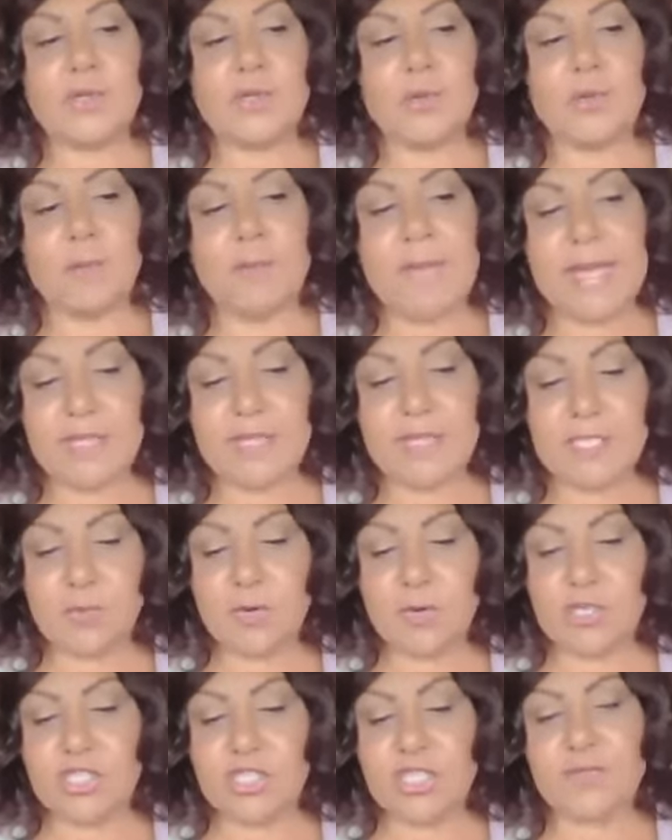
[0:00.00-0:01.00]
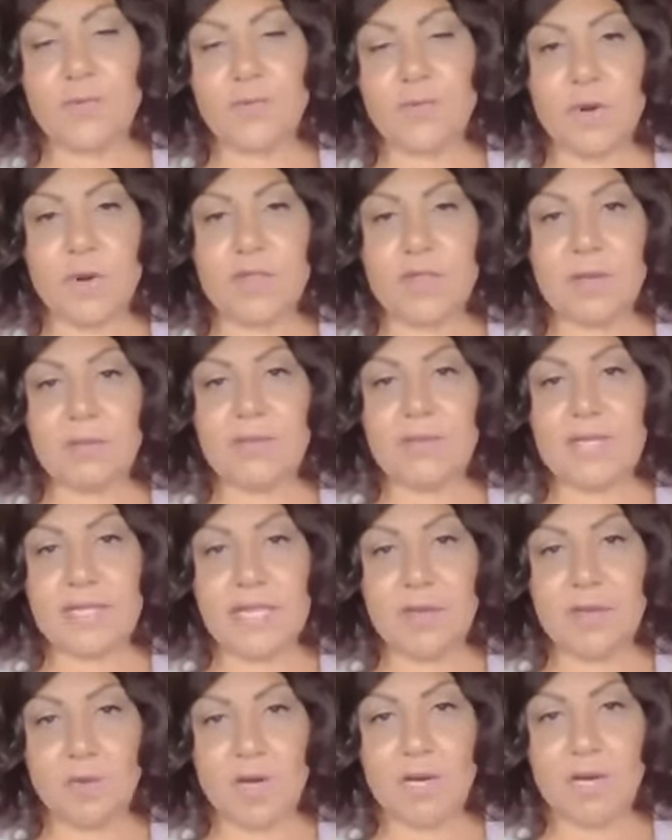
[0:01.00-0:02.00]
to make this purchase for them, that
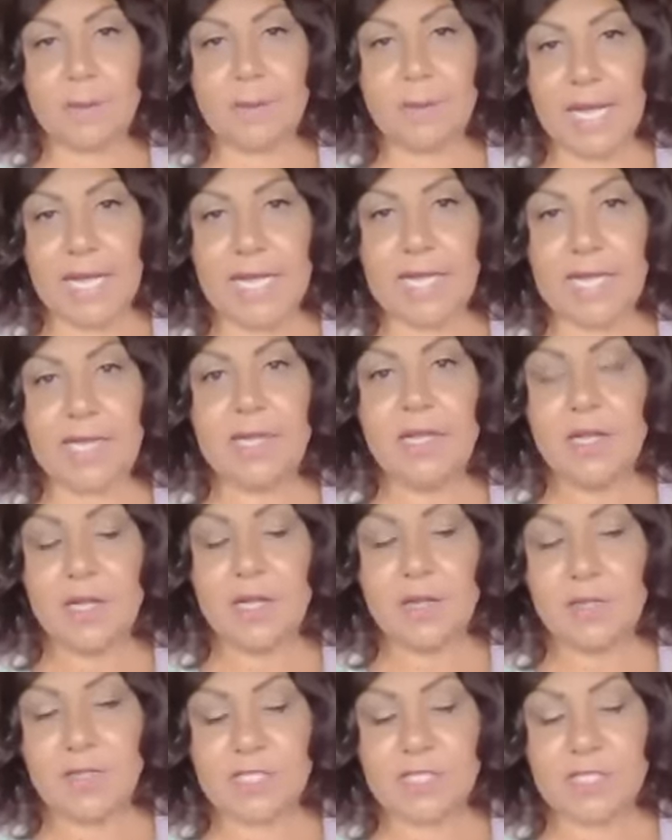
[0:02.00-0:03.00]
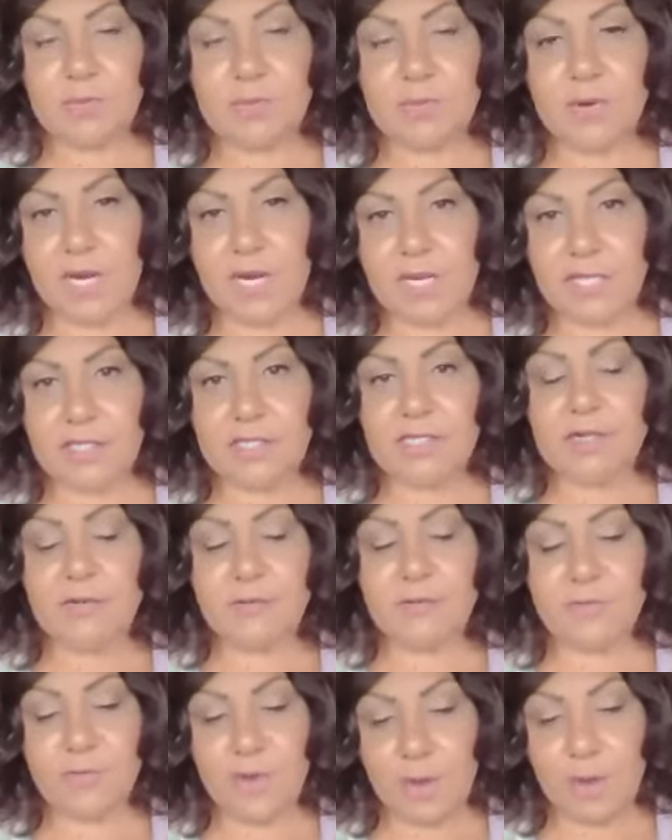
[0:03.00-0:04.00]
they want to buy this product
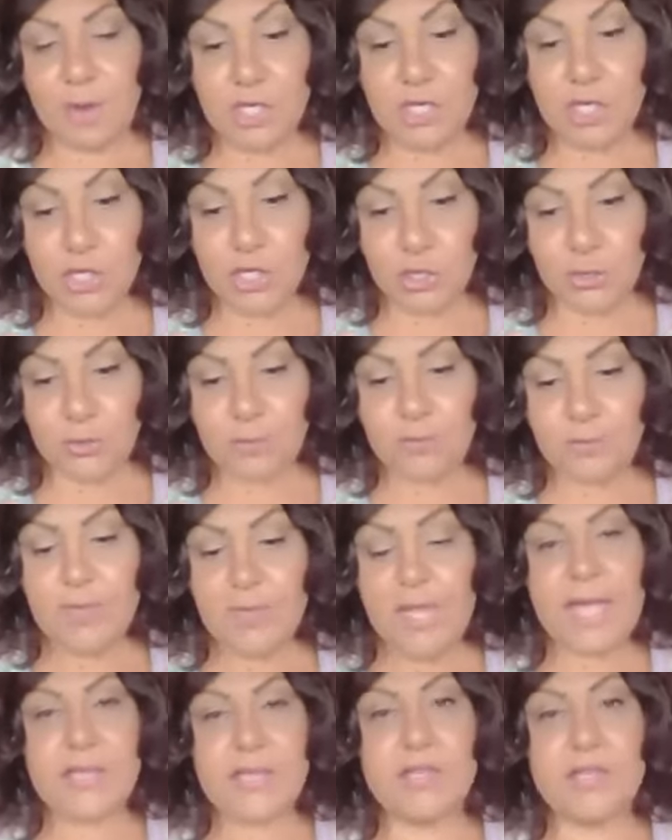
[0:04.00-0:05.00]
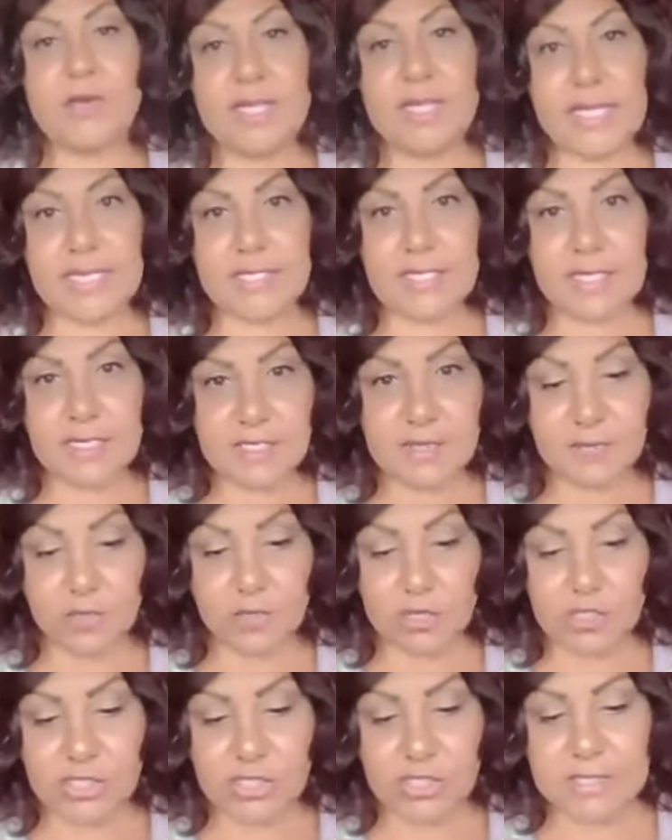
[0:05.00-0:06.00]
from you, and you need that sense of
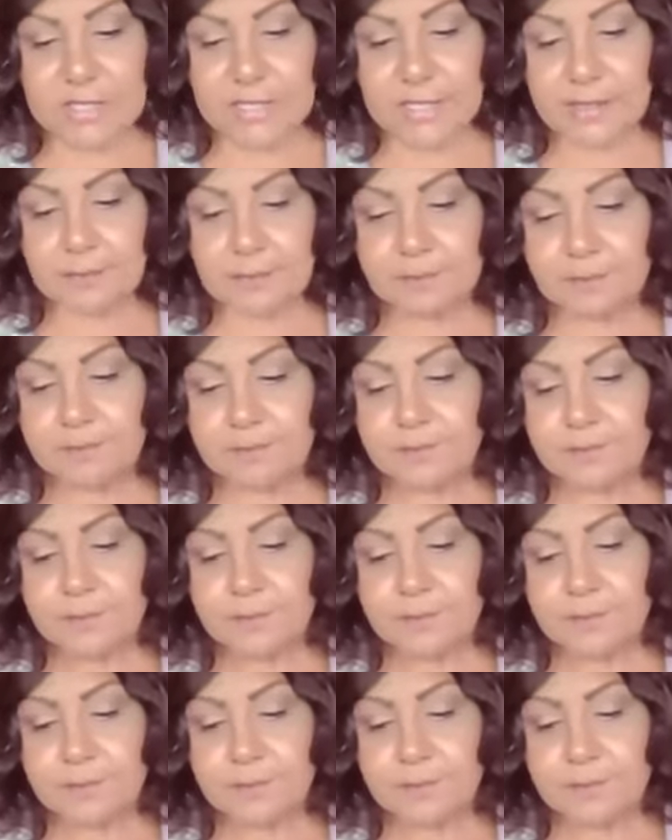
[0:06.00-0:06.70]
urgency.